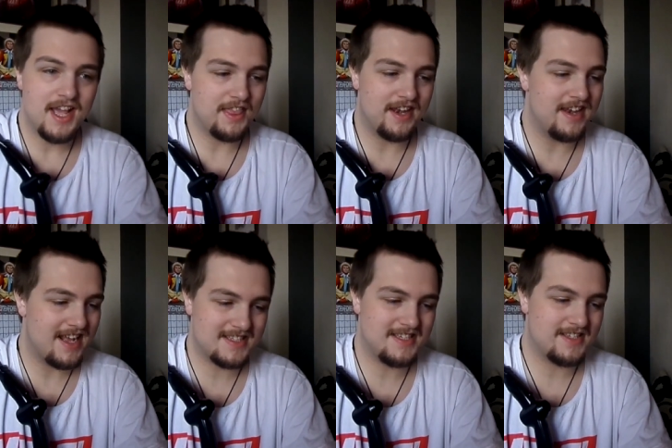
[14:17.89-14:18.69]
that
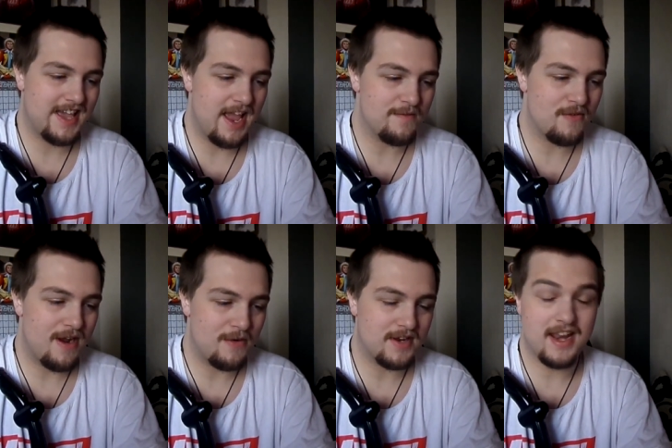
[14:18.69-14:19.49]
Nazis came
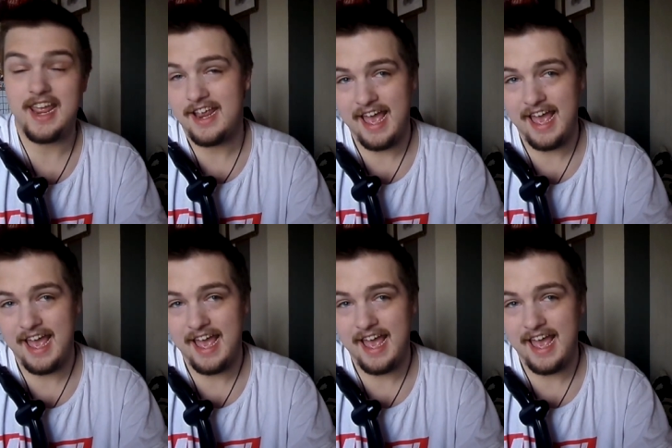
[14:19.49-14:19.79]
around and he